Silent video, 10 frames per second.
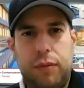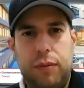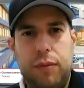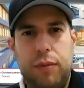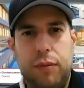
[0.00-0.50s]

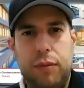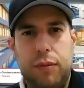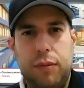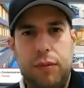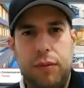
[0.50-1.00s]

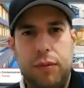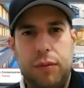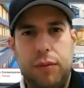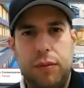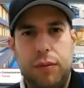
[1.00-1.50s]

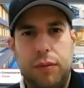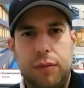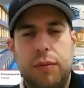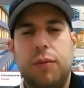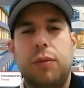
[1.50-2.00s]

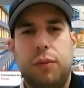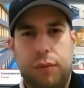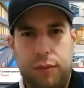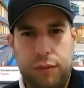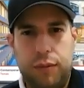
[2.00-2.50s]

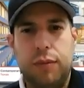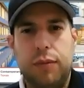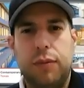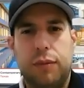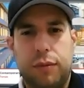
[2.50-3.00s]

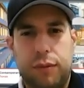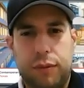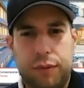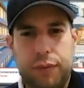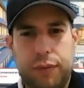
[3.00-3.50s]

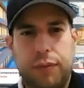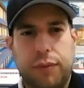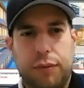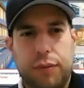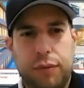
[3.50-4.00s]

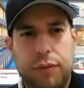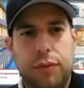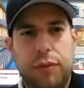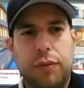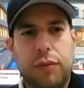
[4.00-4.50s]

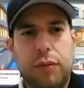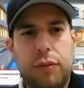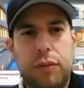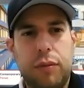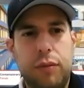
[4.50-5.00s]

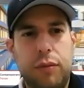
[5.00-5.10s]
This person isn't speaking.